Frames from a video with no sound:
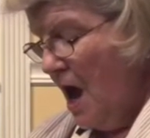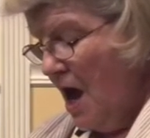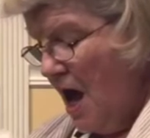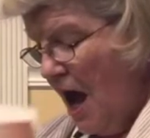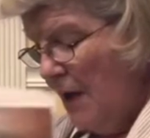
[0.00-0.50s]

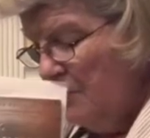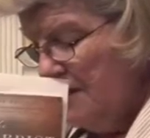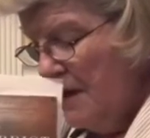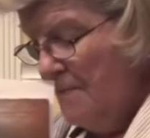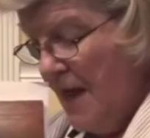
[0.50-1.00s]
I
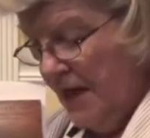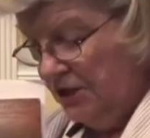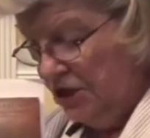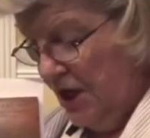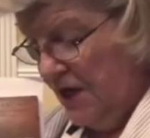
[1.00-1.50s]
would
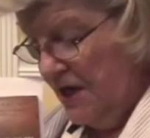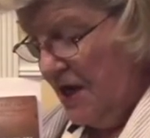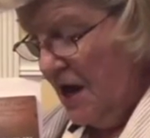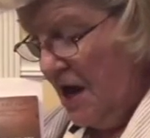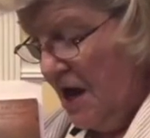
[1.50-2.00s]

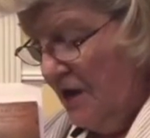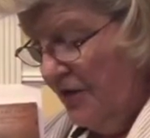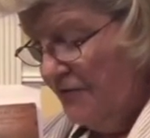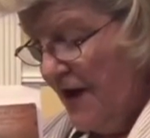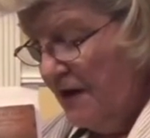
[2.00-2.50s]
imagine
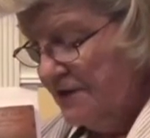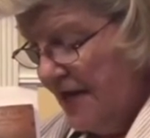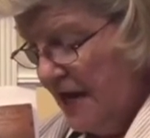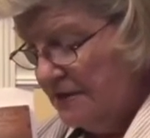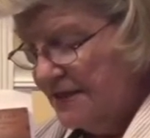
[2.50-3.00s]
the
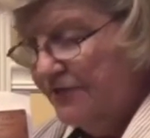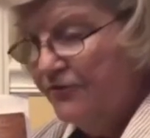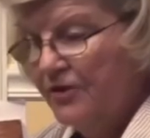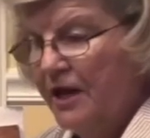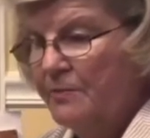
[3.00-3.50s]
Roundhouse
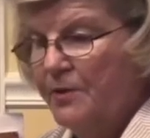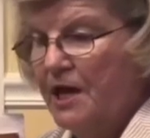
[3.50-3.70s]
and Flight